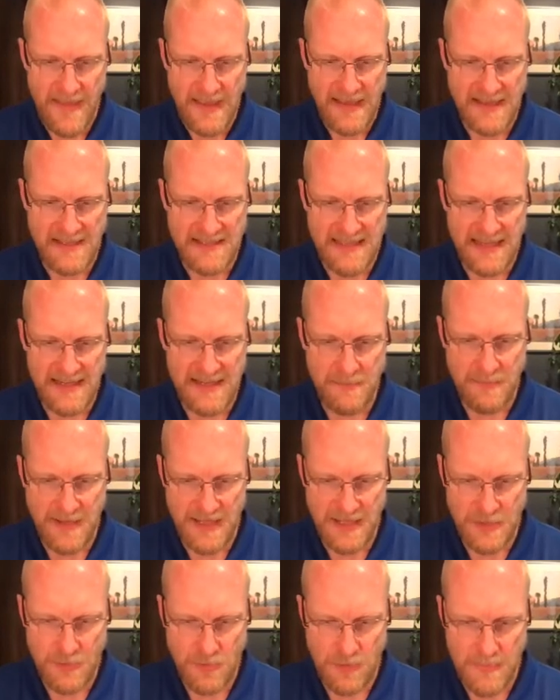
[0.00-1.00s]
He said to
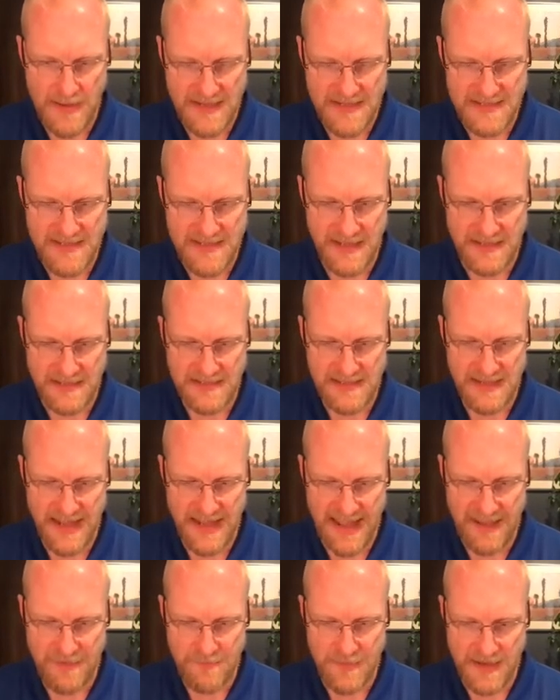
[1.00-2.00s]
me, you are my son.
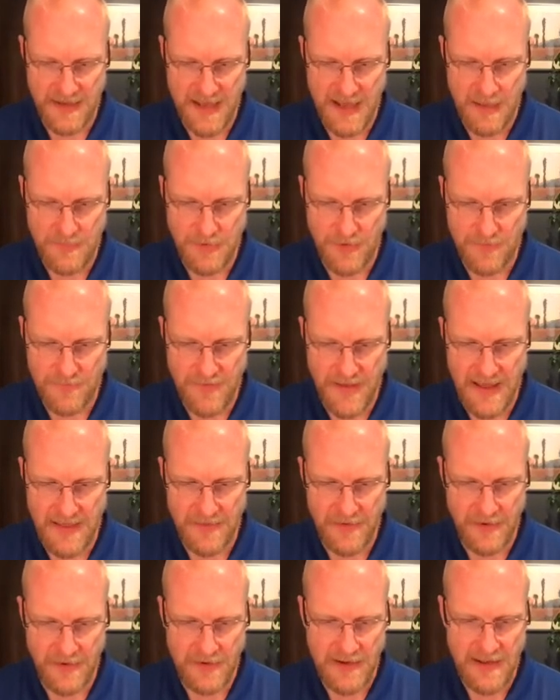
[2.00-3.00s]
Today I have become your
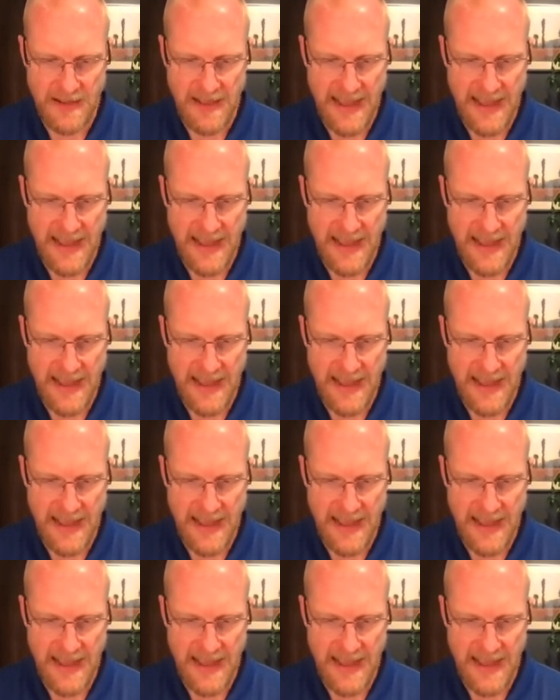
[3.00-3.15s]
father.